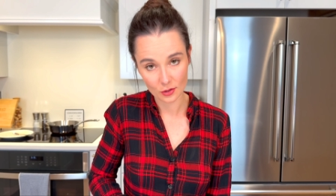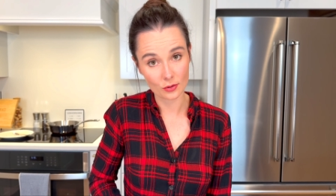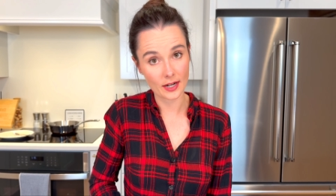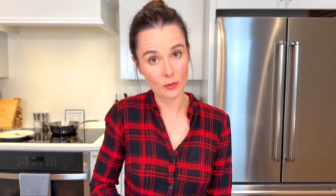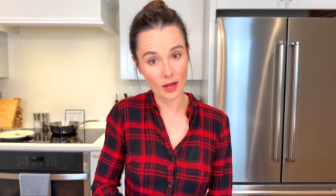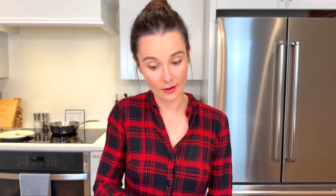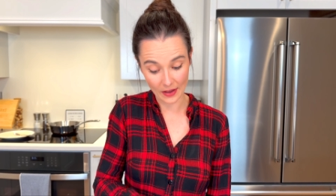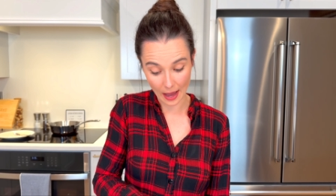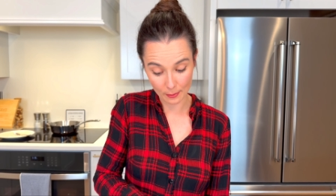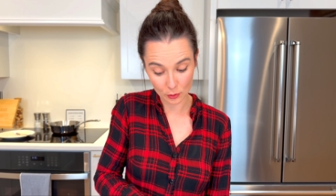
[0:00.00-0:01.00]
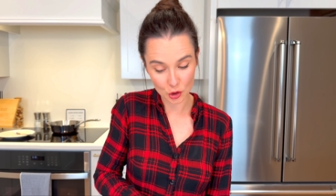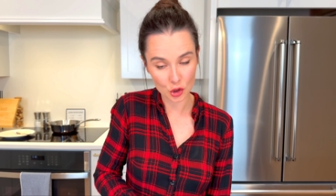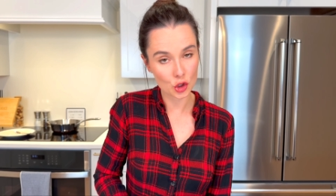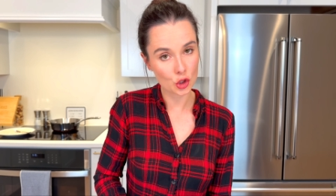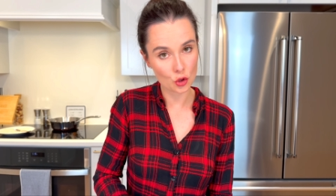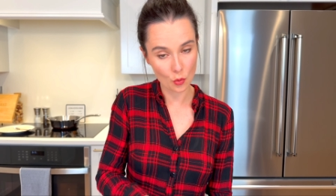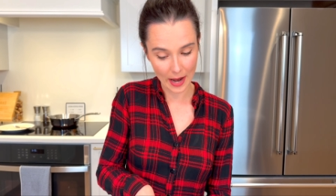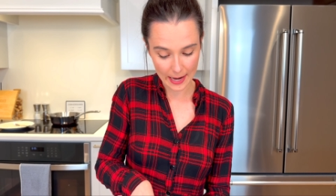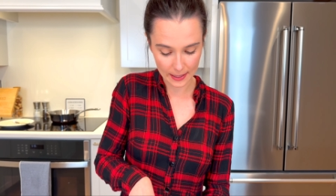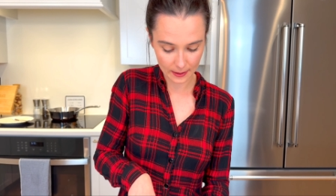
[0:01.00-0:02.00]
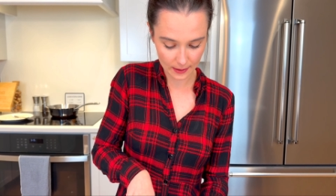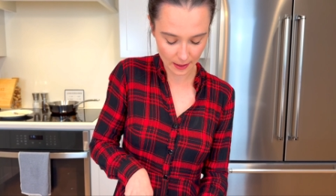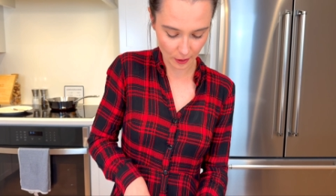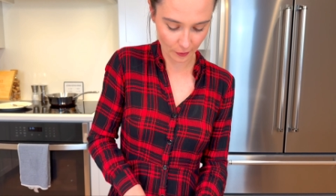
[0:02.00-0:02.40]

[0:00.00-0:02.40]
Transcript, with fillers: So now we'll have apples two ways in our